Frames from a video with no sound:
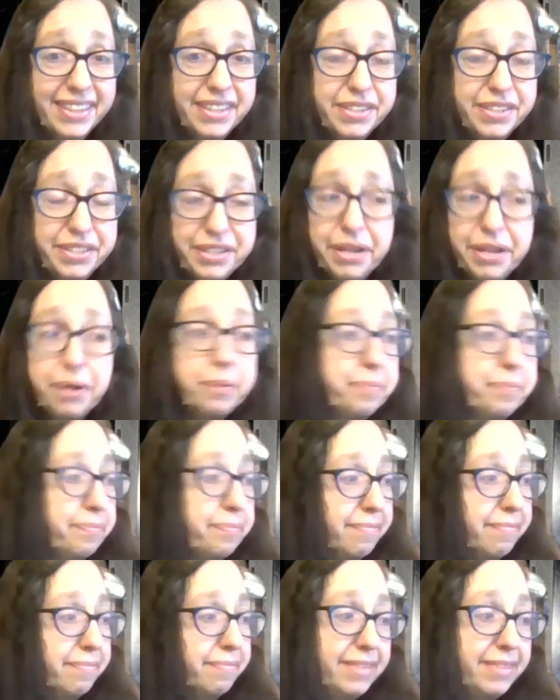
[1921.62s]
So
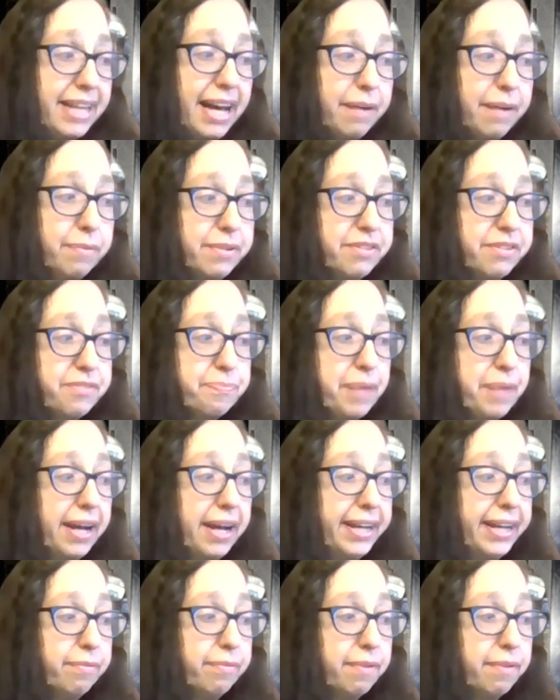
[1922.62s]
that was
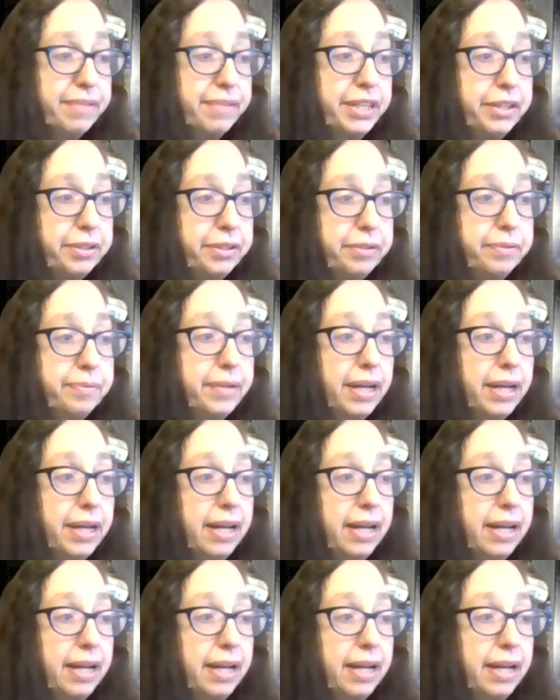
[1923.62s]
my review.